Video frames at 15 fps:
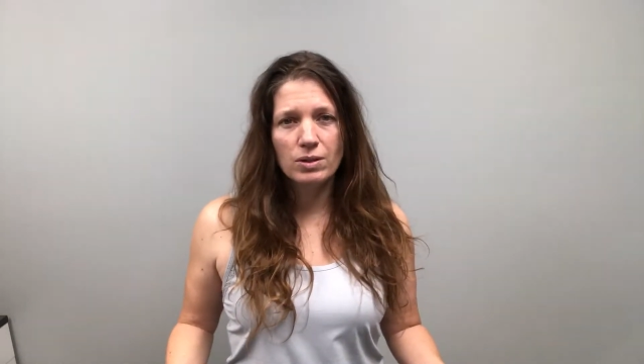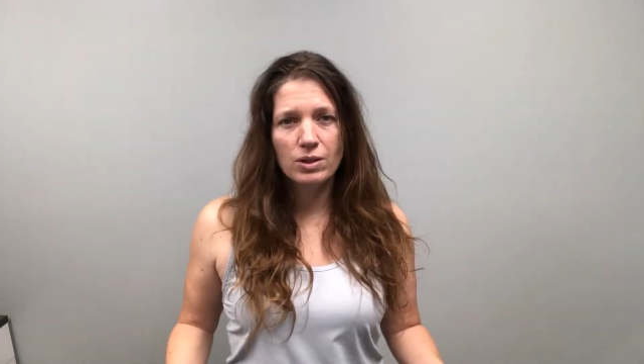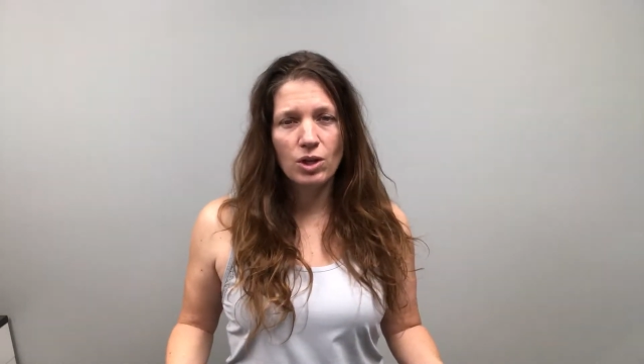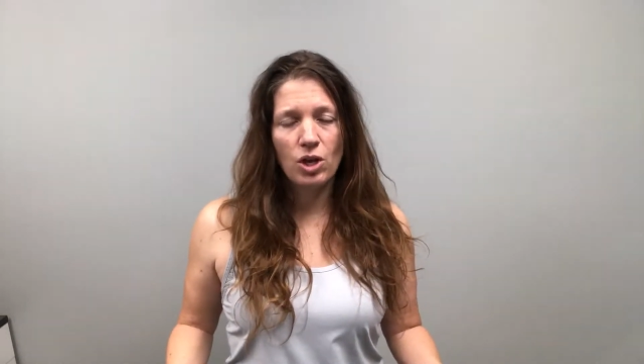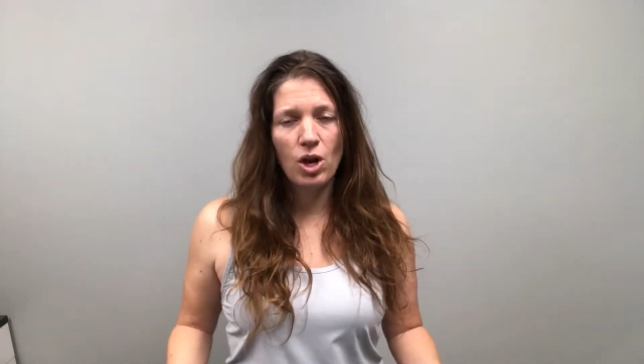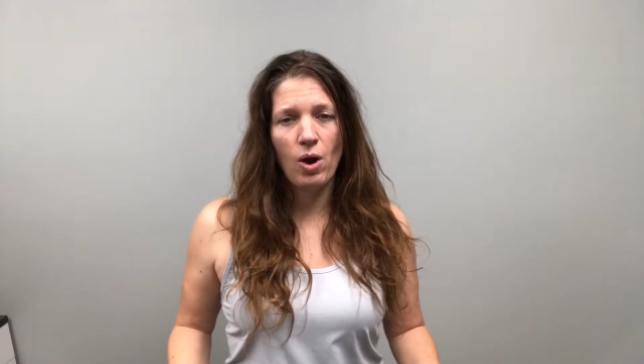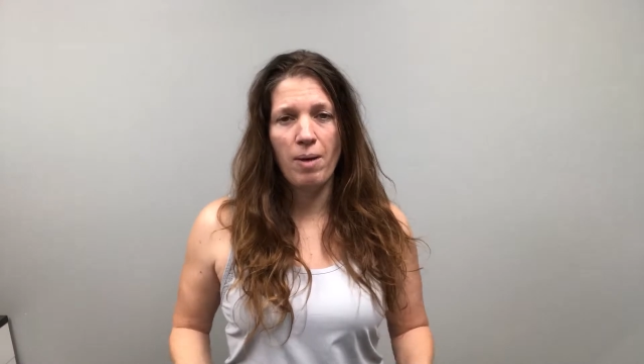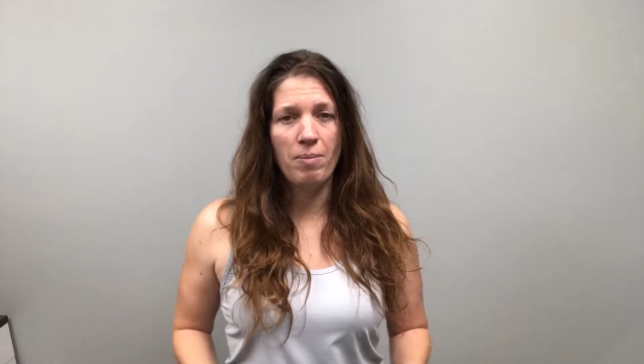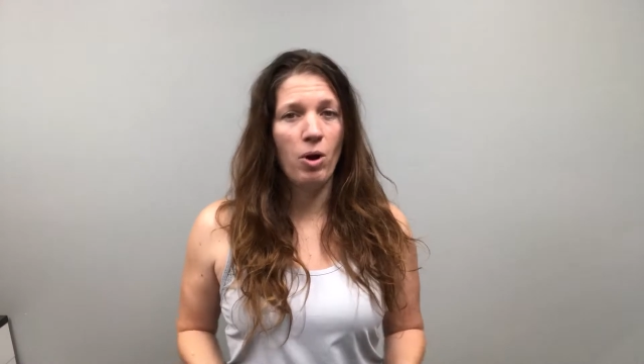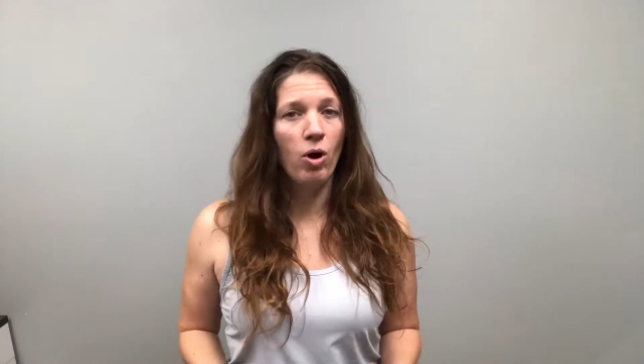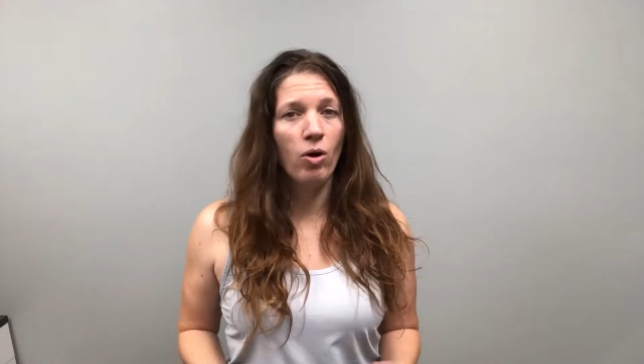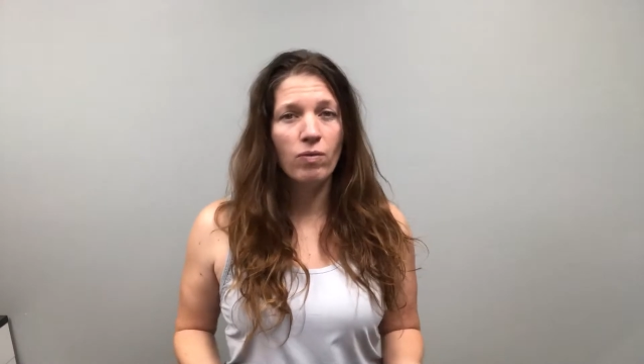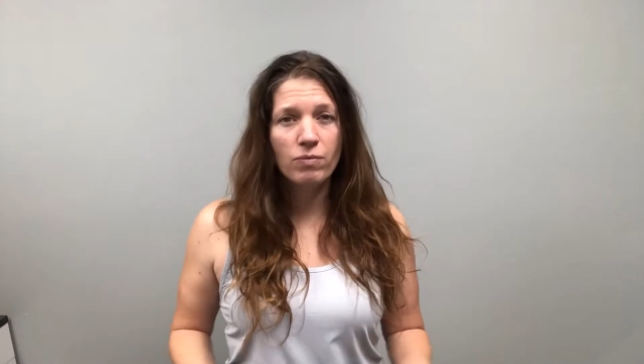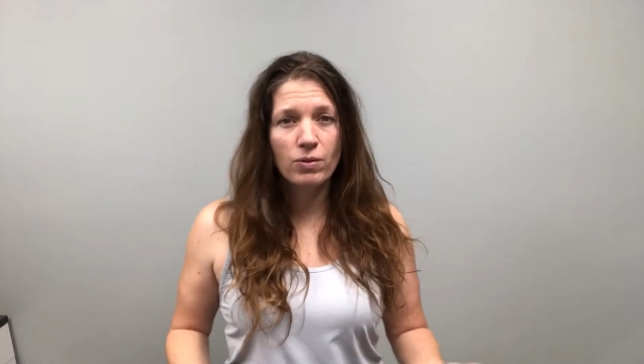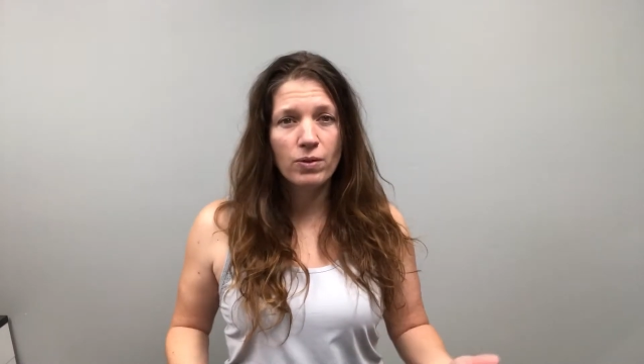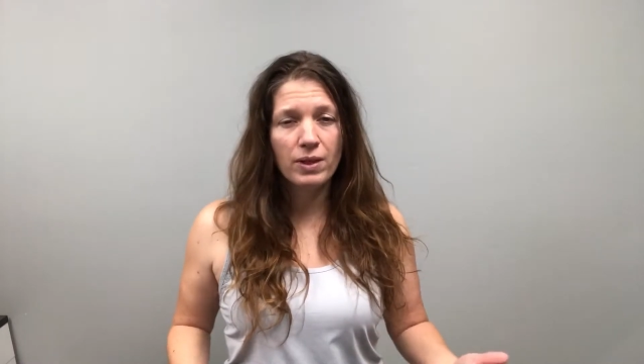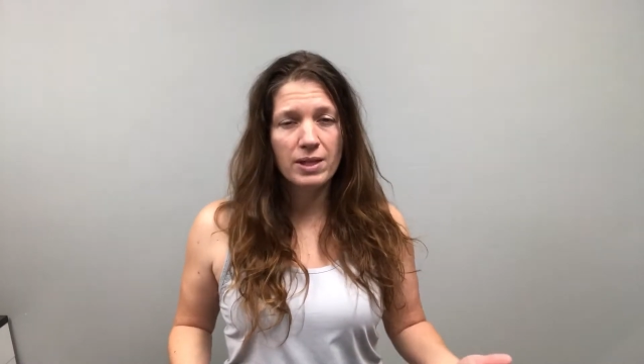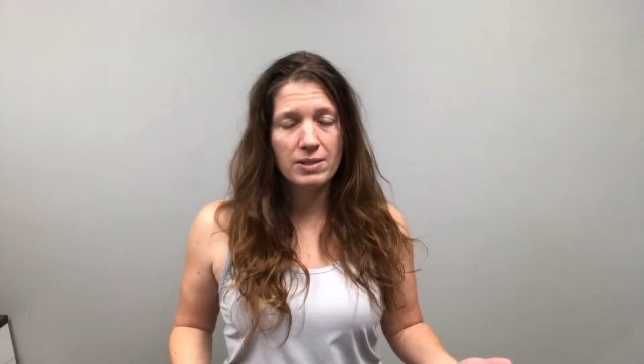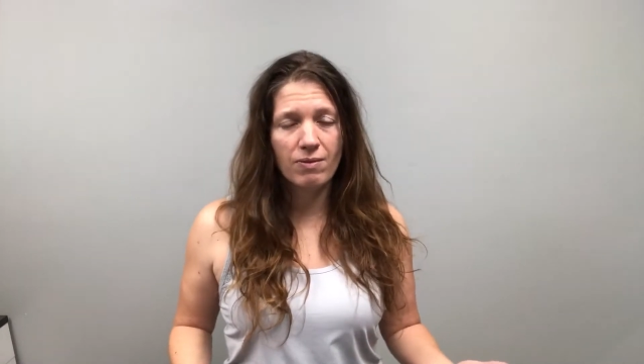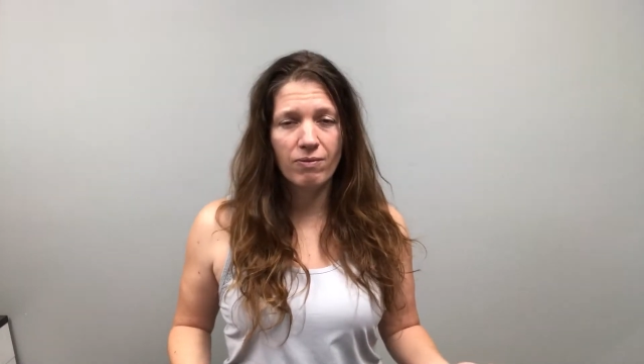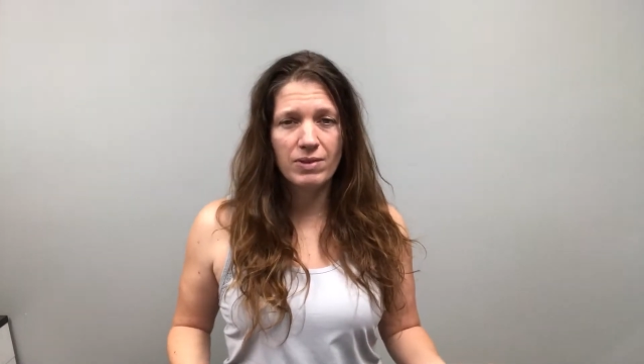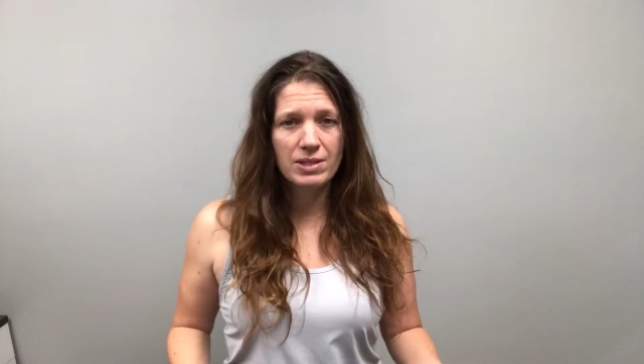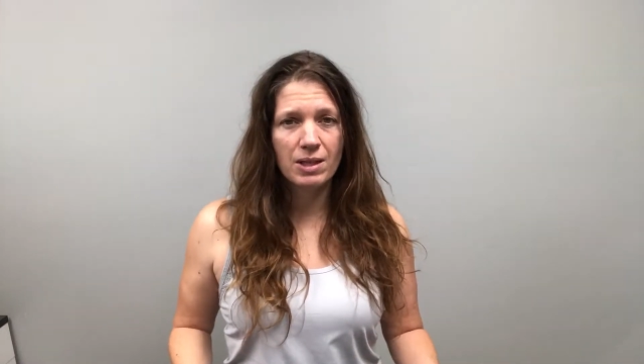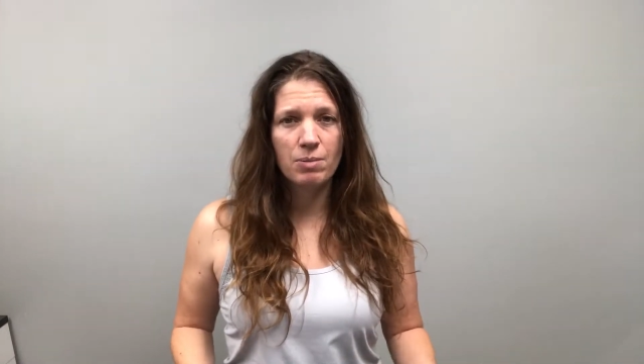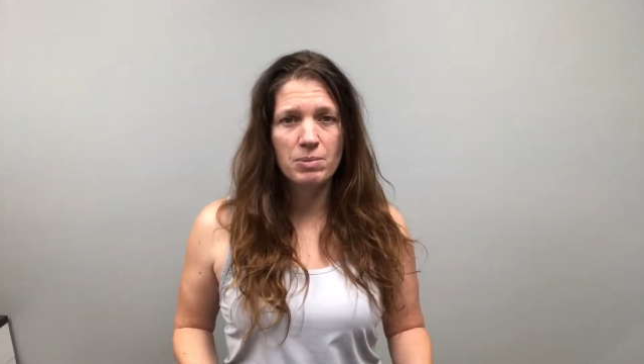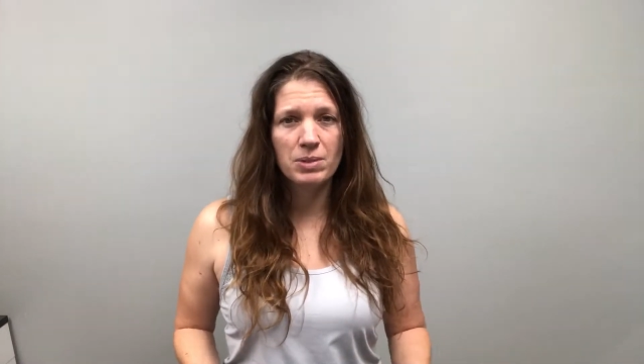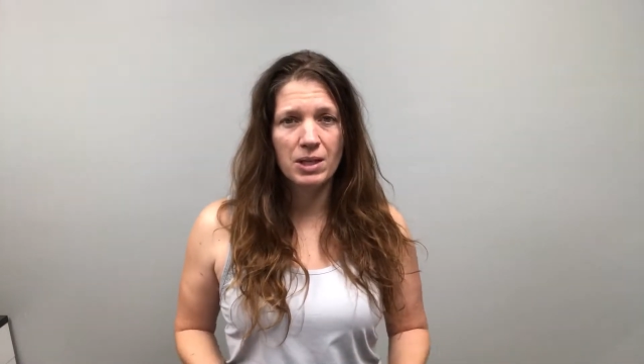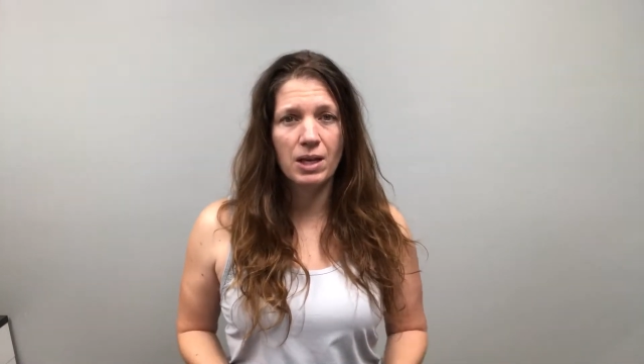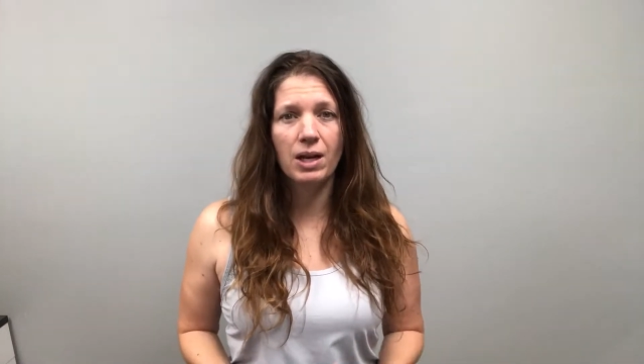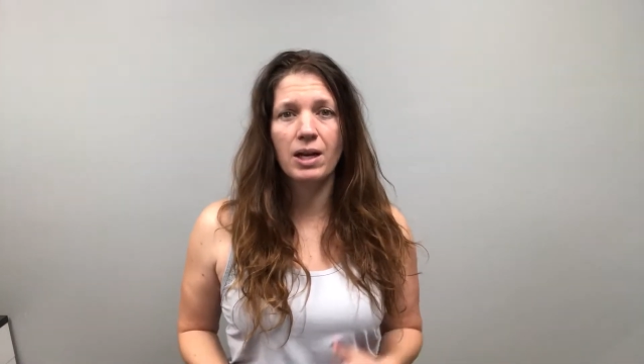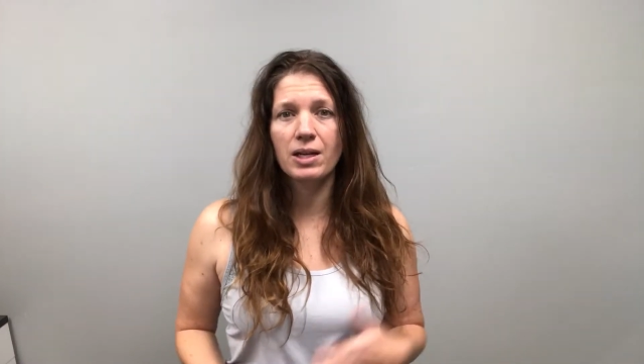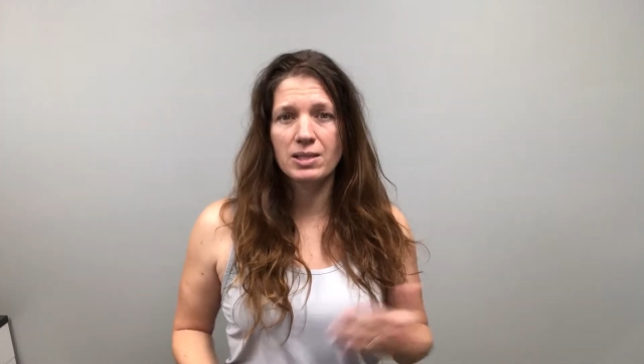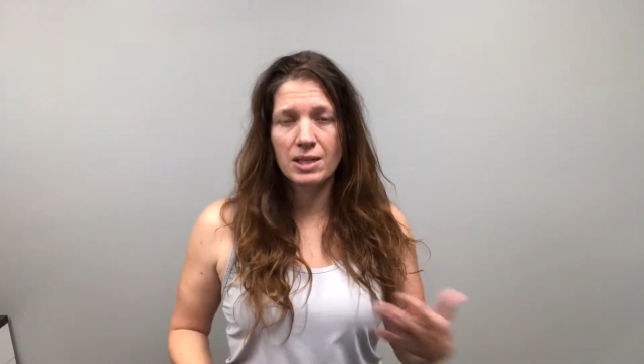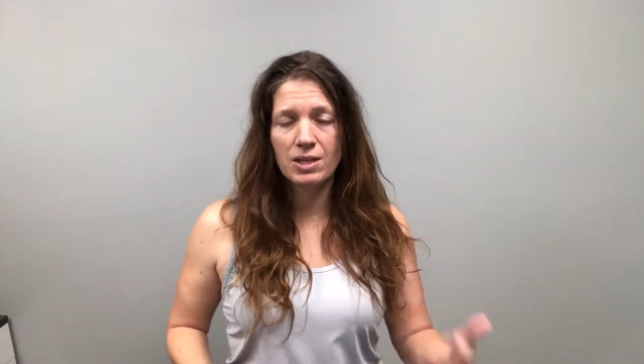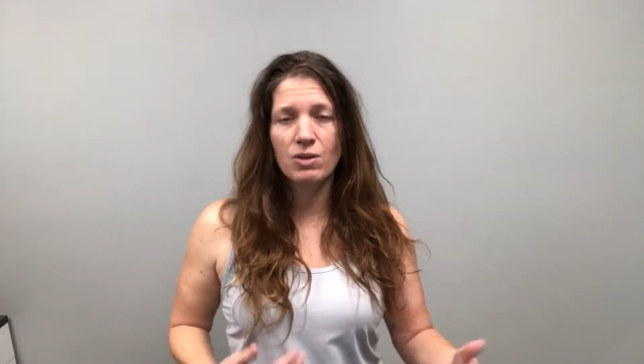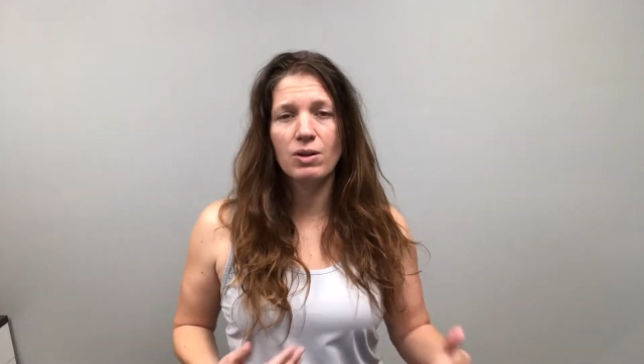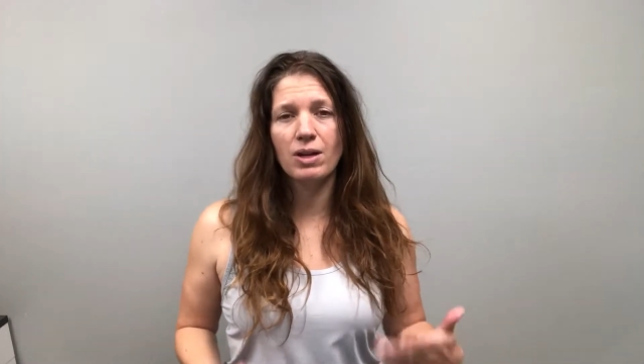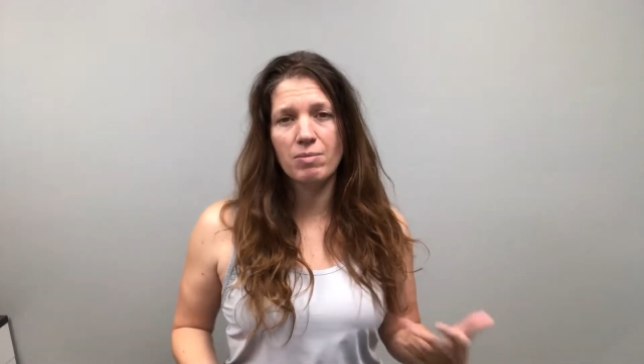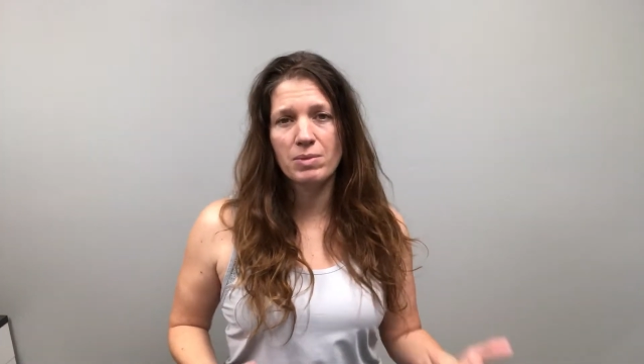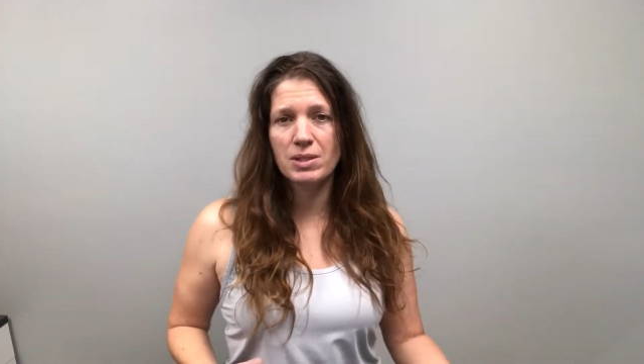I'm hopeful that V-Slim is going to continue to give